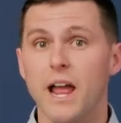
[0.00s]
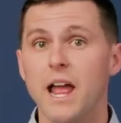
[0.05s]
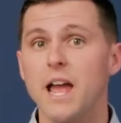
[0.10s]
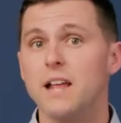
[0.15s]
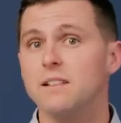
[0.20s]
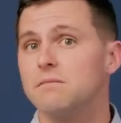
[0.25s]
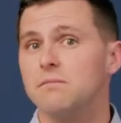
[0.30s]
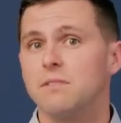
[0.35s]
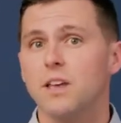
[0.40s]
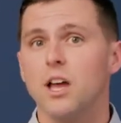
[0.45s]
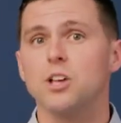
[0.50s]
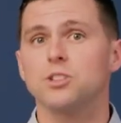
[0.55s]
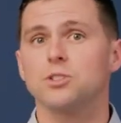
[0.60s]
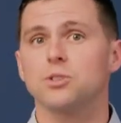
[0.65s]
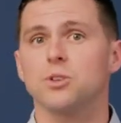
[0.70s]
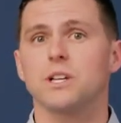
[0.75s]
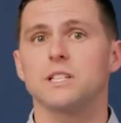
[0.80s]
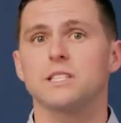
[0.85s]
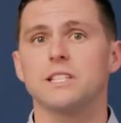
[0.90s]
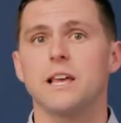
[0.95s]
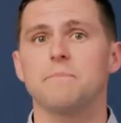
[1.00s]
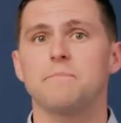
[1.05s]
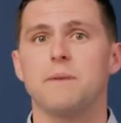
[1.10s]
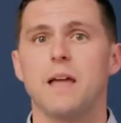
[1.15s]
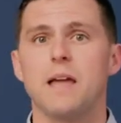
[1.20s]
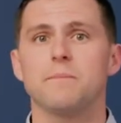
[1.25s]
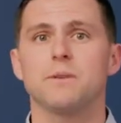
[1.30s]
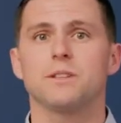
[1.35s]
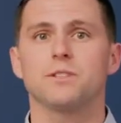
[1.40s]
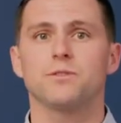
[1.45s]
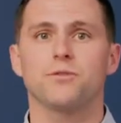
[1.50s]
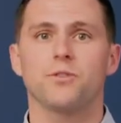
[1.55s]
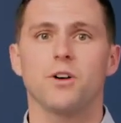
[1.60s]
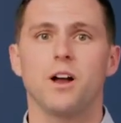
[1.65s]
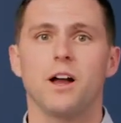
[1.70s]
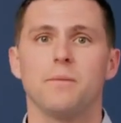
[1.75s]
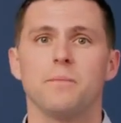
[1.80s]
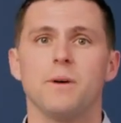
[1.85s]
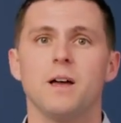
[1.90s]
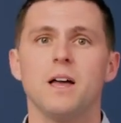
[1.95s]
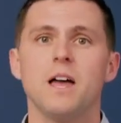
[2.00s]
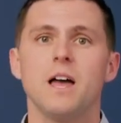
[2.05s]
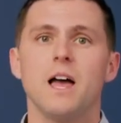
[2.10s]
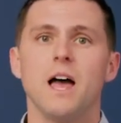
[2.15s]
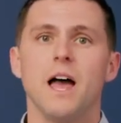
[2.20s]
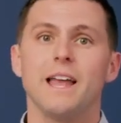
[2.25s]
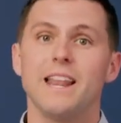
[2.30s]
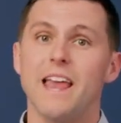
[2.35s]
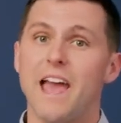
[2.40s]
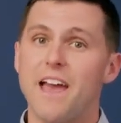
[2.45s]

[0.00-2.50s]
And they also accept payments from an